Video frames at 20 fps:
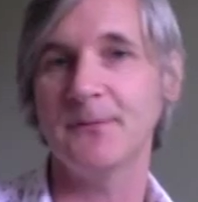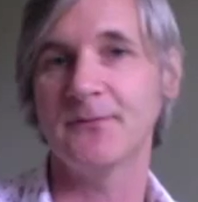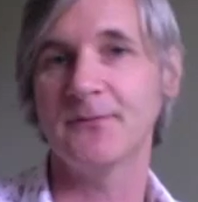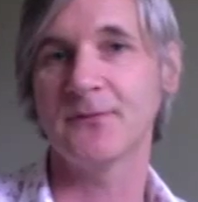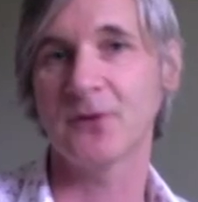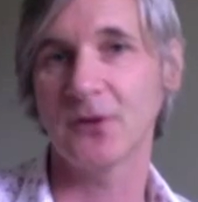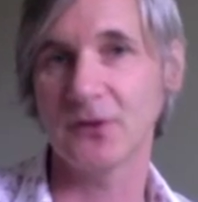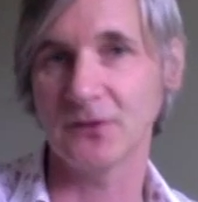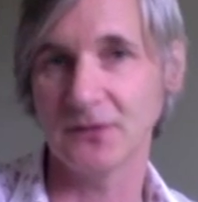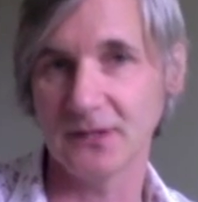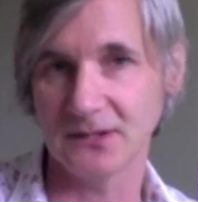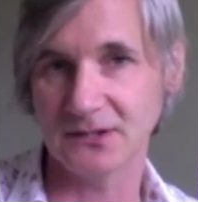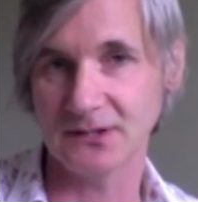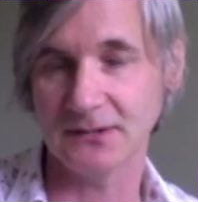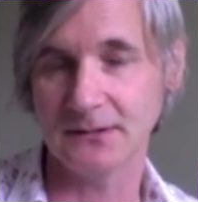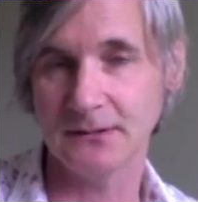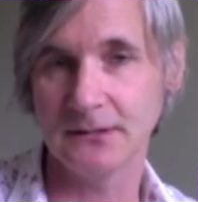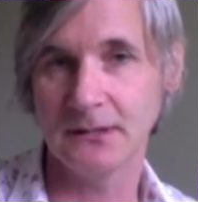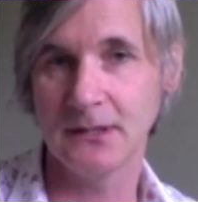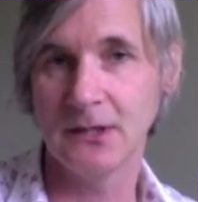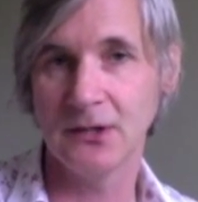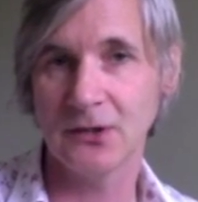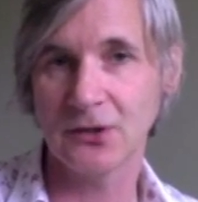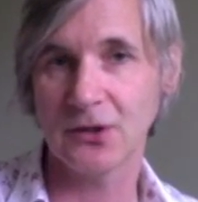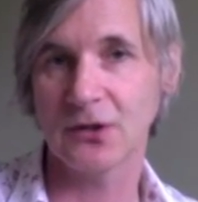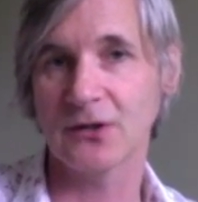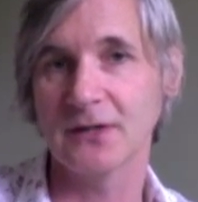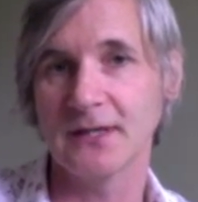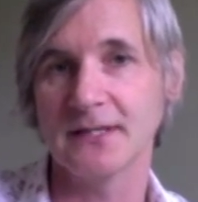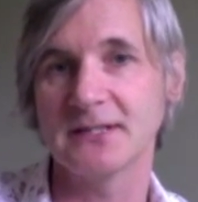of cognition
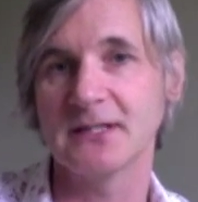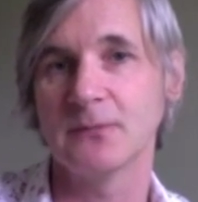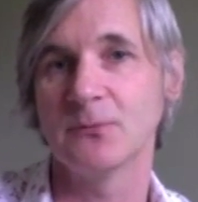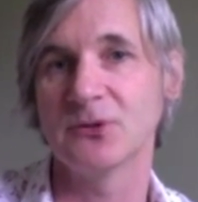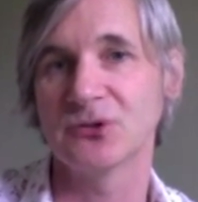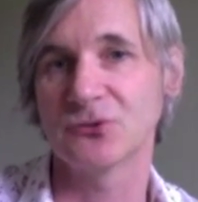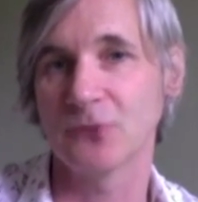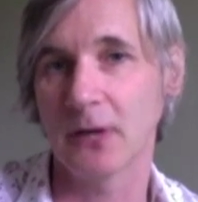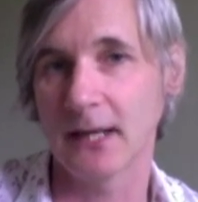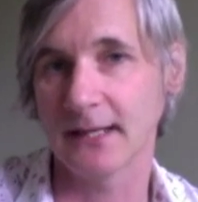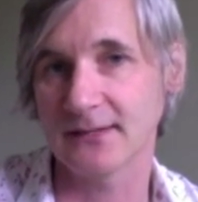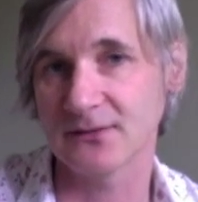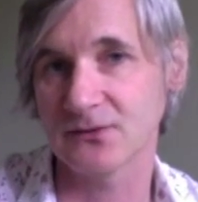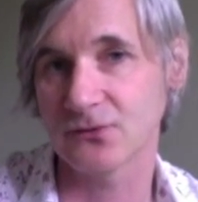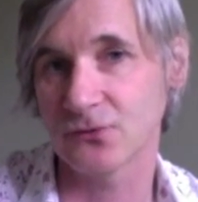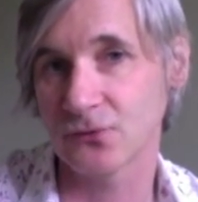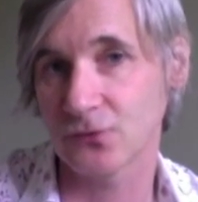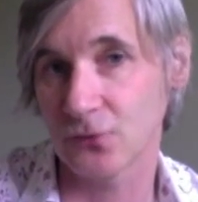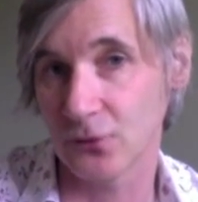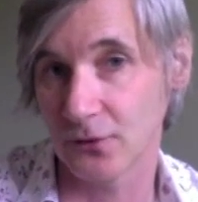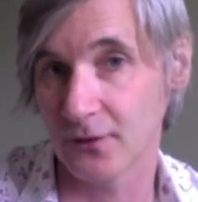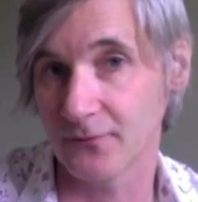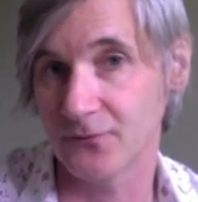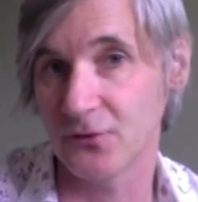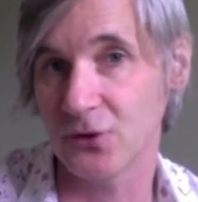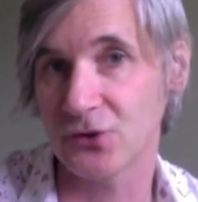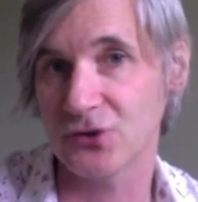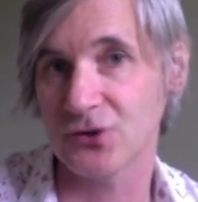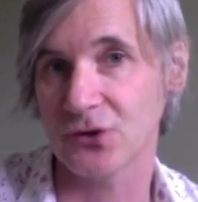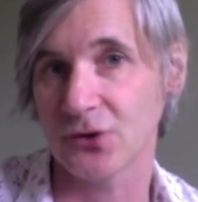cognition which relates to the
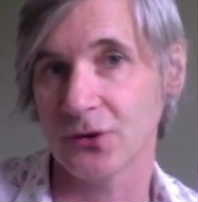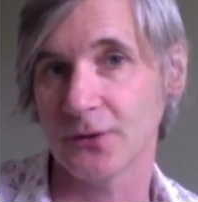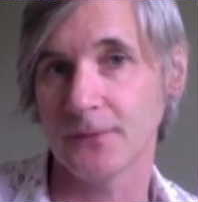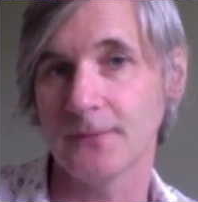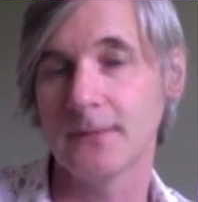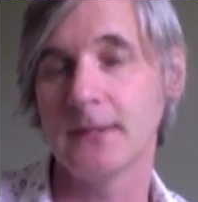future.